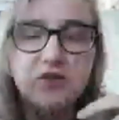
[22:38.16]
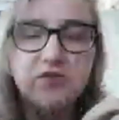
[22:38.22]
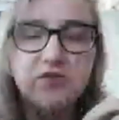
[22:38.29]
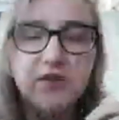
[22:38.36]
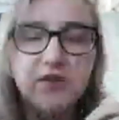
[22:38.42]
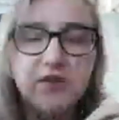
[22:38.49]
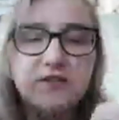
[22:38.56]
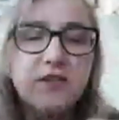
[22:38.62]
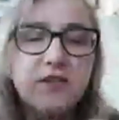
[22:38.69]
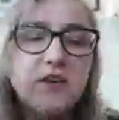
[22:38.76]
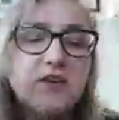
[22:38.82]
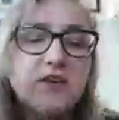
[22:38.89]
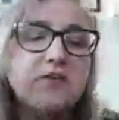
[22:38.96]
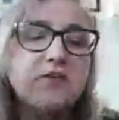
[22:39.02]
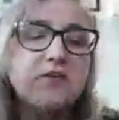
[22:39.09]
surface
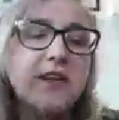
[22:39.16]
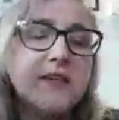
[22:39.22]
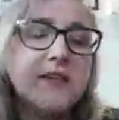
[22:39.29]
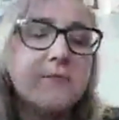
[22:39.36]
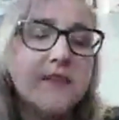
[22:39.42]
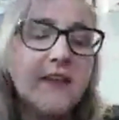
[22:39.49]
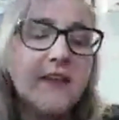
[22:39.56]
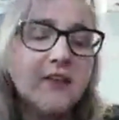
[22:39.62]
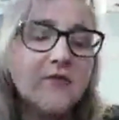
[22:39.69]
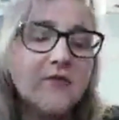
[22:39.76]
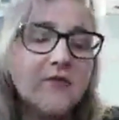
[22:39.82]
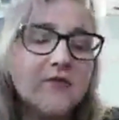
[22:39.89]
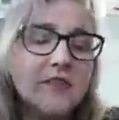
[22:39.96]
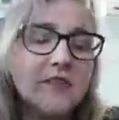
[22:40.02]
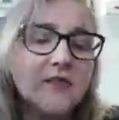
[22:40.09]
so like something that you
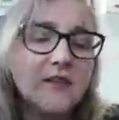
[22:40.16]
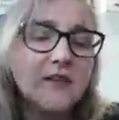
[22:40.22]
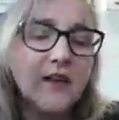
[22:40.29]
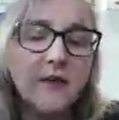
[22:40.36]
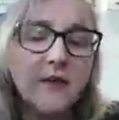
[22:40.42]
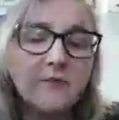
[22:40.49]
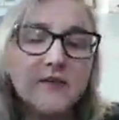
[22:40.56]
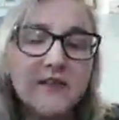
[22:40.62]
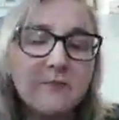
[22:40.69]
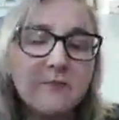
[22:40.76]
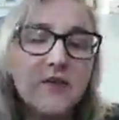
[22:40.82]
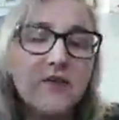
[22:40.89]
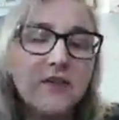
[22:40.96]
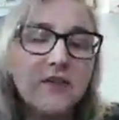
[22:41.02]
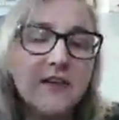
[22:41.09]
use to um,
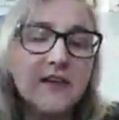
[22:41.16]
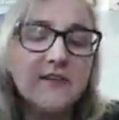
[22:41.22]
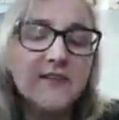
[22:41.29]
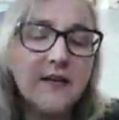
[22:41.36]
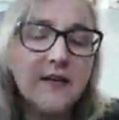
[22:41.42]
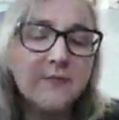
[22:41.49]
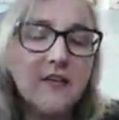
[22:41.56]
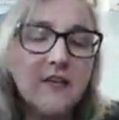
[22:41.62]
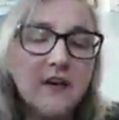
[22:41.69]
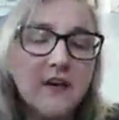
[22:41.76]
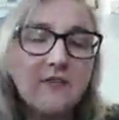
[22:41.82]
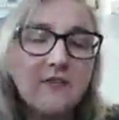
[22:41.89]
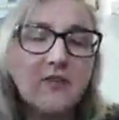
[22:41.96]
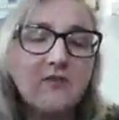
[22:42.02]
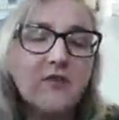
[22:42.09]
stamp acrylic stamps
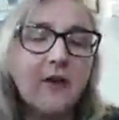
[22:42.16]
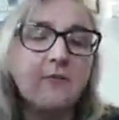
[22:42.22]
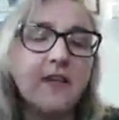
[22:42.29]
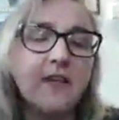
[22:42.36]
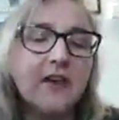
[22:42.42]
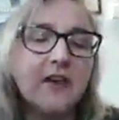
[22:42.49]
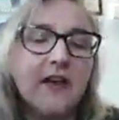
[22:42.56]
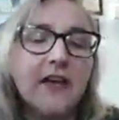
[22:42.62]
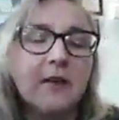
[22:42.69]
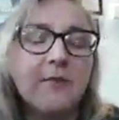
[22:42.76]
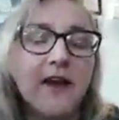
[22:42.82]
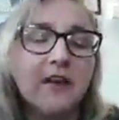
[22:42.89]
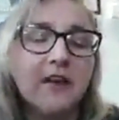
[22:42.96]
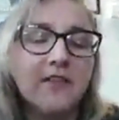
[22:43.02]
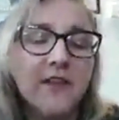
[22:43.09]
on if you rub the ink
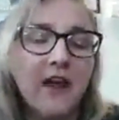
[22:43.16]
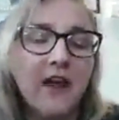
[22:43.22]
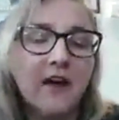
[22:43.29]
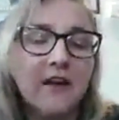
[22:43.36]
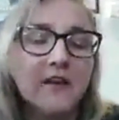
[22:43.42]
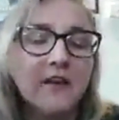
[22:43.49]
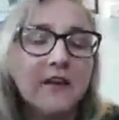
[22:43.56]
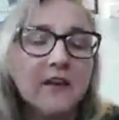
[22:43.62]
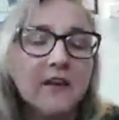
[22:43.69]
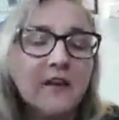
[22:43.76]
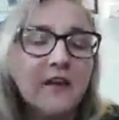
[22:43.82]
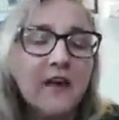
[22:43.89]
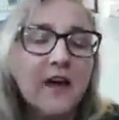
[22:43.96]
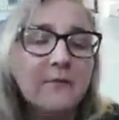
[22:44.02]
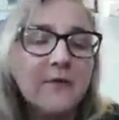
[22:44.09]
pad on that
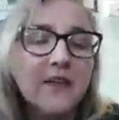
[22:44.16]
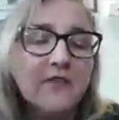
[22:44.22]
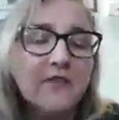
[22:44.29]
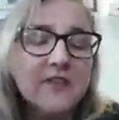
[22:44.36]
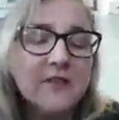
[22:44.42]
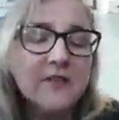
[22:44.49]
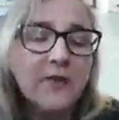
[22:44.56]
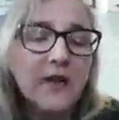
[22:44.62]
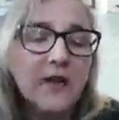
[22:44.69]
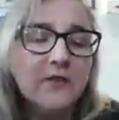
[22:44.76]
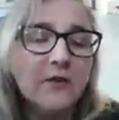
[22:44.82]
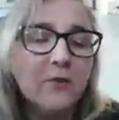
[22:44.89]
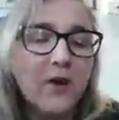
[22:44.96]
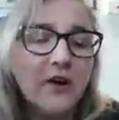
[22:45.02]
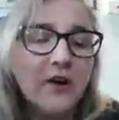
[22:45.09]
um, give it a spray
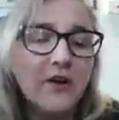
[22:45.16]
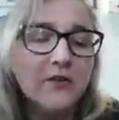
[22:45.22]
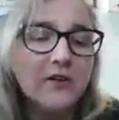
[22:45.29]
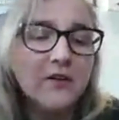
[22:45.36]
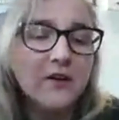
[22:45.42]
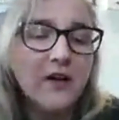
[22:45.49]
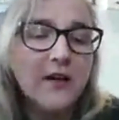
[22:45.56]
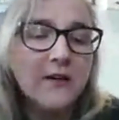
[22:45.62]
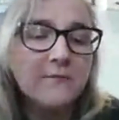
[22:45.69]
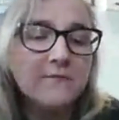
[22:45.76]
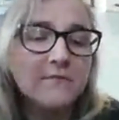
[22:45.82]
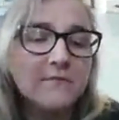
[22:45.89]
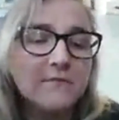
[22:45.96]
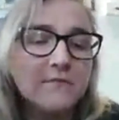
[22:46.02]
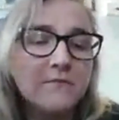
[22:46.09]
with a water
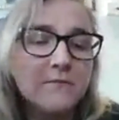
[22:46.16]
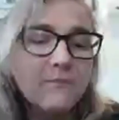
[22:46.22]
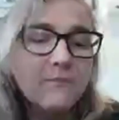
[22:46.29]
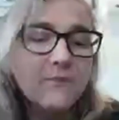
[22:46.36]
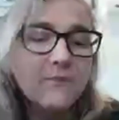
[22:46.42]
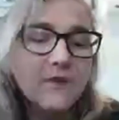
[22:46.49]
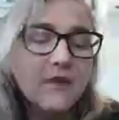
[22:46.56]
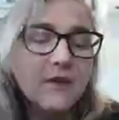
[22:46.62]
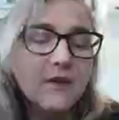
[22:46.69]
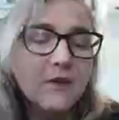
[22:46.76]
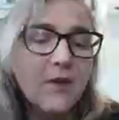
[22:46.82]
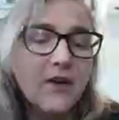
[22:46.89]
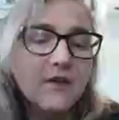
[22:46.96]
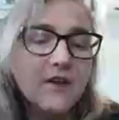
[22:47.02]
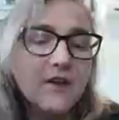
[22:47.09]
um, you know
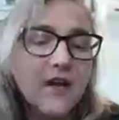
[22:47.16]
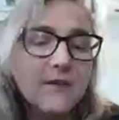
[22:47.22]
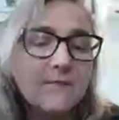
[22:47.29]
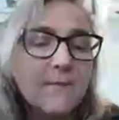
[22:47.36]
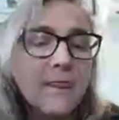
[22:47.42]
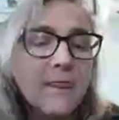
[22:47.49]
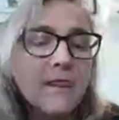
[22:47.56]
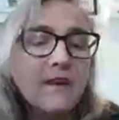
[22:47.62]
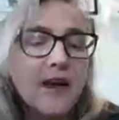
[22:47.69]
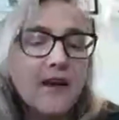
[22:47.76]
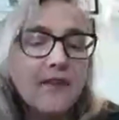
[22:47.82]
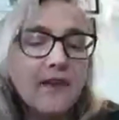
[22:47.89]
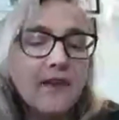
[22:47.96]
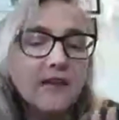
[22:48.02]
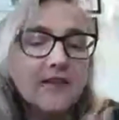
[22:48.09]
water gun
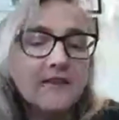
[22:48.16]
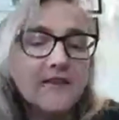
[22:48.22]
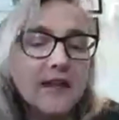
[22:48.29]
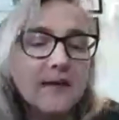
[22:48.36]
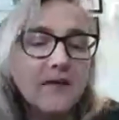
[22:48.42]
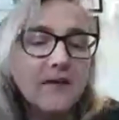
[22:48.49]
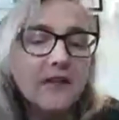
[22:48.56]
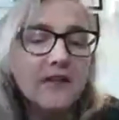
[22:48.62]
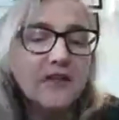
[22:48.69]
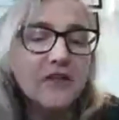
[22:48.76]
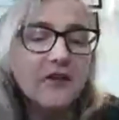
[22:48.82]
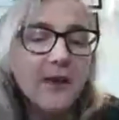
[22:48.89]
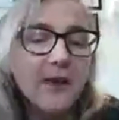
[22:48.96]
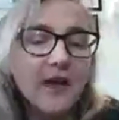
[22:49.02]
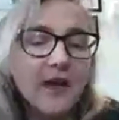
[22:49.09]
and then stamp it onto
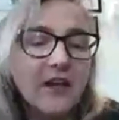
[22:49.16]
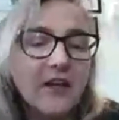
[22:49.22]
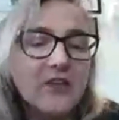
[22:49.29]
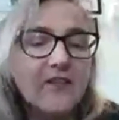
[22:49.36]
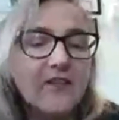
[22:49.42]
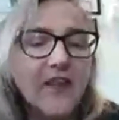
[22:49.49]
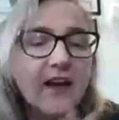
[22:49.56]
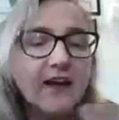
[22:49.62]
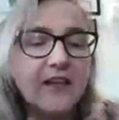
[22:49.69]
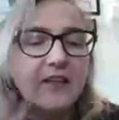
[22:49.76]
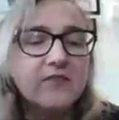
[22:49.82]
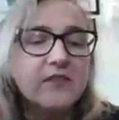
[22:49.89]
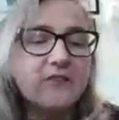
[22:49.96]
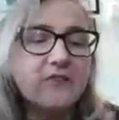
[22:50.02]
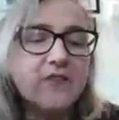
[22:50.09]
your page and that
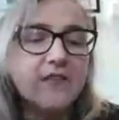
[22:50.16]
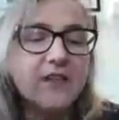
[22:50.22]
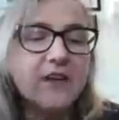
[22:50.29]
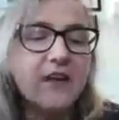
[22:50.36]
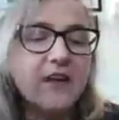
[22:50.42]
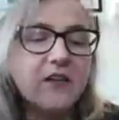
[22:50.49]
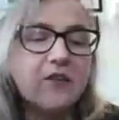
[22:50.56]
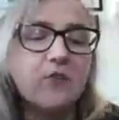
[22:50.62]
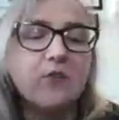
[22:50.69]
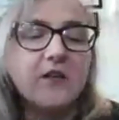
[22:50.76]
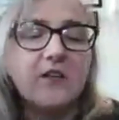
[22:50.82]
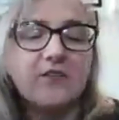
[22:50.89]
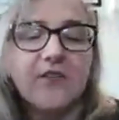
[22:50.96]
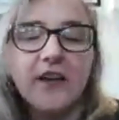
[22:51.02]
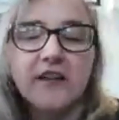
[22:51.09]
gives a really kind of
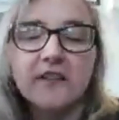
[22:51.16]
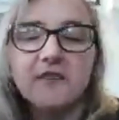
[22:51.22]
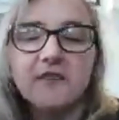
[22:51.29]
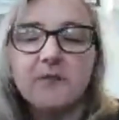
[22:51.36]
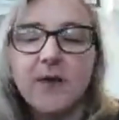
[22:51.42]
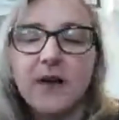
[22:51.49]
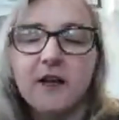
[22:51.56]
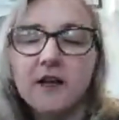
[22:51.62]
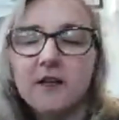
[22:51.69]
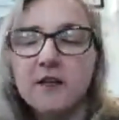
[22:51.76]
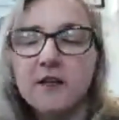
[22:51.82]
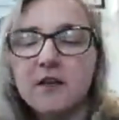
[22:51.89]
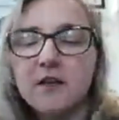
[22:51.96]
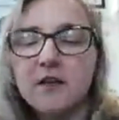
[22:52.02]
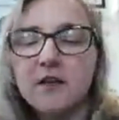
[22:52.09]
cool effect as well
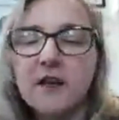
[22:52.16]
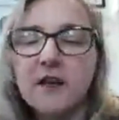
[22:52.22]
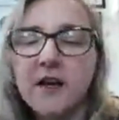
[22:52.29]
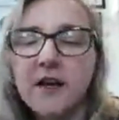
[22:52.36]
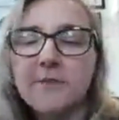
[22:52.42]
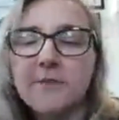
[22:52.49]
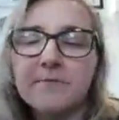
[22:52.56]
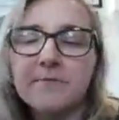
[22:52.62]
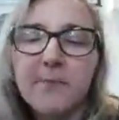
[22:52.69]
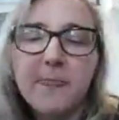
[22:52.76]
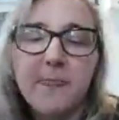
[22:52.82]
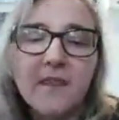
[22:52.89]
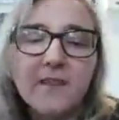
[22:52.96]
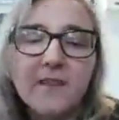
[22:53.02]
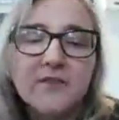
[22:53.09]
um,
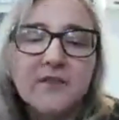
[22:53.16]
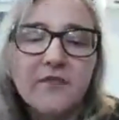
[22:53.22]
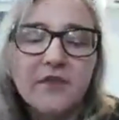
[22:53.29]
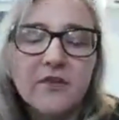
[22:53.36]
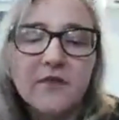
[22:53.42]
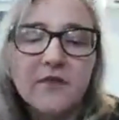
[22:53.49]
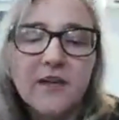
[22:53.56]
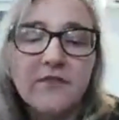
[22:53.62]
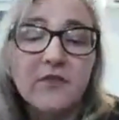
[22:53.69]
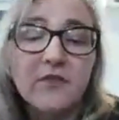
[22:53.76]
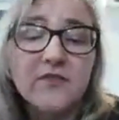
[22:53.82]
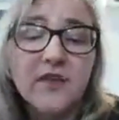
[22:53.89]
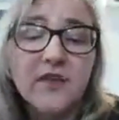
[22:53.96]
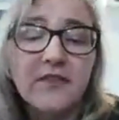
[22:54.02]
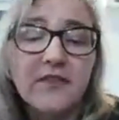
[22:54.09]
so if you don't if you
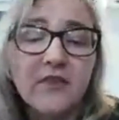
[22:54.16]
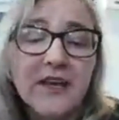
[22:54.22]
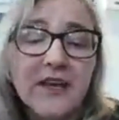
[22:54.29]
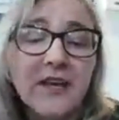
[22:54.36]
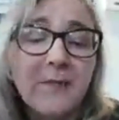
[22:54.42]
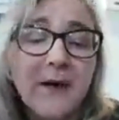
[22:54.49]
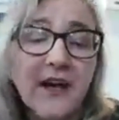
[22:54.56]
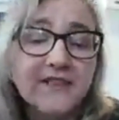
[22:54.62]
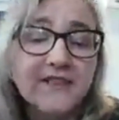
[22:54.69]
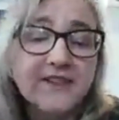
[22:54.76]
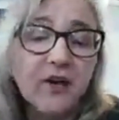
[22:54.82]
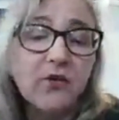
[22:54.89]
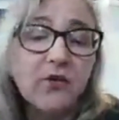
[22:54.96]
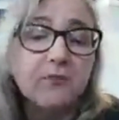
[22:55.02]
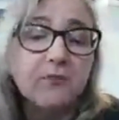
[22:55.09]
have if you have ink pads
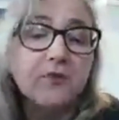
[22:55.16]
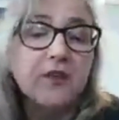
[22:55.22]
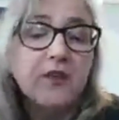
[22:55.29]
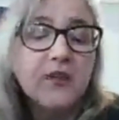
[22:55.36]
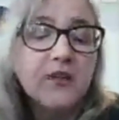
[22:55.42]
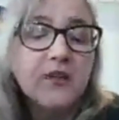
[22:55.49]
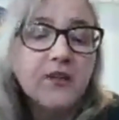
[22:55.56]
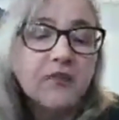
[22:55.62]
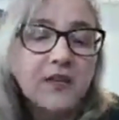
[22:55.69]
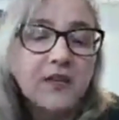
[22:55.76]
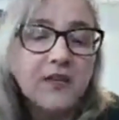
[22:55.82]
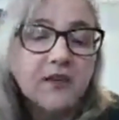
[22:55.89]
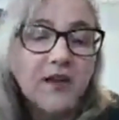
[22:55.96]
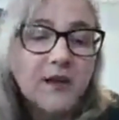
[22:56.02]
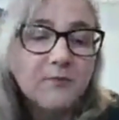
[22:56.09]
at home you
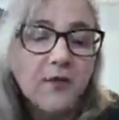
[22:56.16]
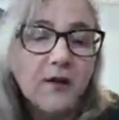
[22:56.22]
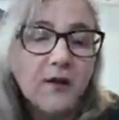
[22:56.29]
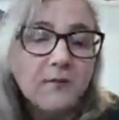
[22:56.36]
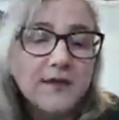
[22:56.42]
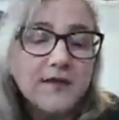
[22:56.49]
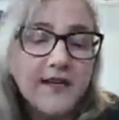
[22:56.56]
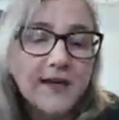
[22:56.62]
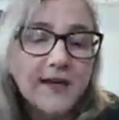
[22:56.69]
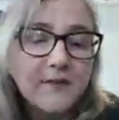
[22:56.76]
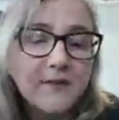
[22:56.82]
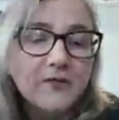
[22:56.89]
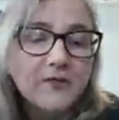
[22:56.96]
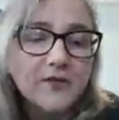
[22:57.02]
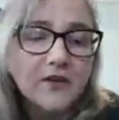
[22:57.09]
can uh, probably
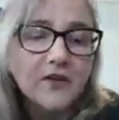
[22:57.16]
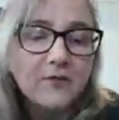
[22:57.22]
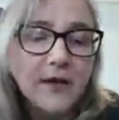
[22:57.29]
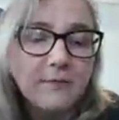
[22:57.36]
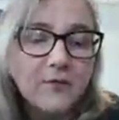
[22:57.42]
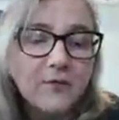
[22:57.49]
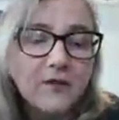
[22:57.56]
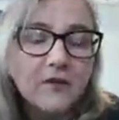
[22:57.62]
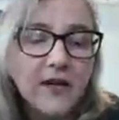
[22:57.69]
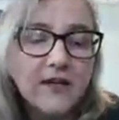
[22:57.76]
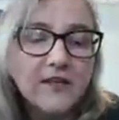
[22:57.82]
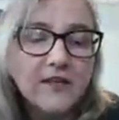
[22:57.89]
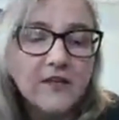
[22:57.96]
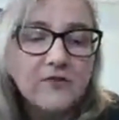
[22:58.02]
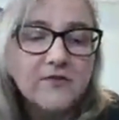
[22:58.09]
stamp those on your paper
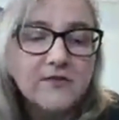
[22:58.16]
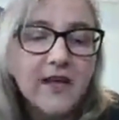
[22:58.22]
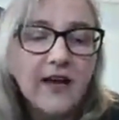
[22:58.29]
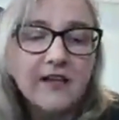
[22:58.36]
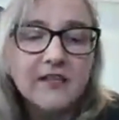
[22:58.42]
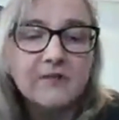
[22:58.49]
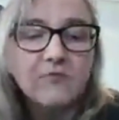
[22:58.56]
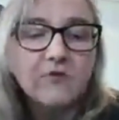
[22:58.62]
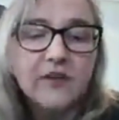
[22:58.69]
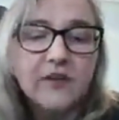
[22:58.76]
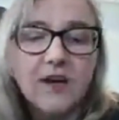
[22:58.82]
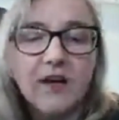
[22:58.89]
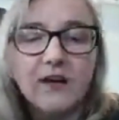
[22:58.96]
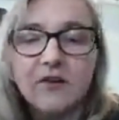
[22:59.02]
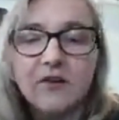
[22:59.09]
and use that to move
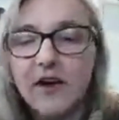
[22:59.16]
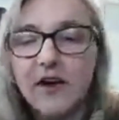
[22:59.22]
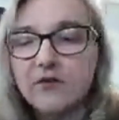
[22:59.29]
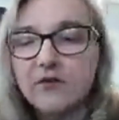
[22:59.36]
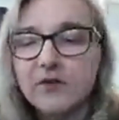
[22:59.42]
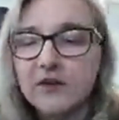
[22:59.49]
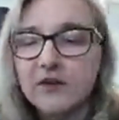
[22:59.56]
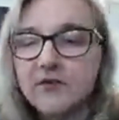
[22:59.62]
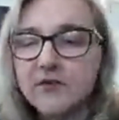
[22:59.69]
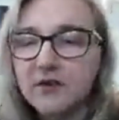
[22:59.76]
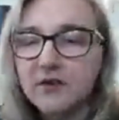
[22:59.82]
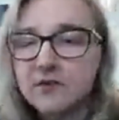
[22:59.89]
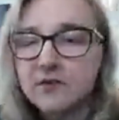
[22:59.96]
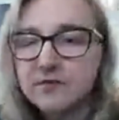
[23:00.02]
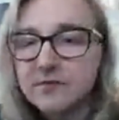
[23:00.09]
the color around
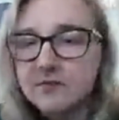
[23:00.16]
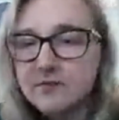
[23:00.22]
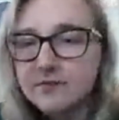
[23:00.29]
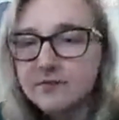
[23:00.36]
also.